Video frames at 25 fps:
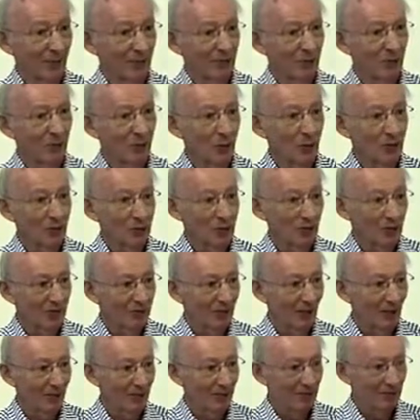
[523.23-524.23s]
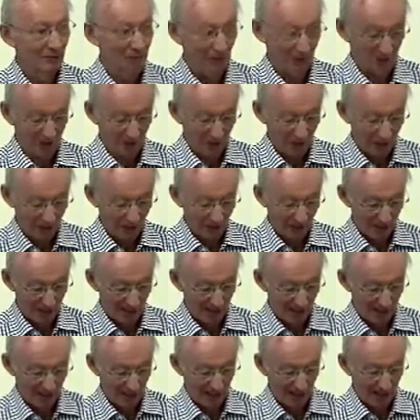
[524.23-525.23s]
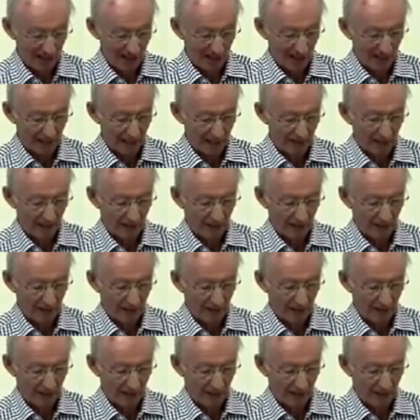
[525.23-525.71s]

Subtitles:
forms of human society.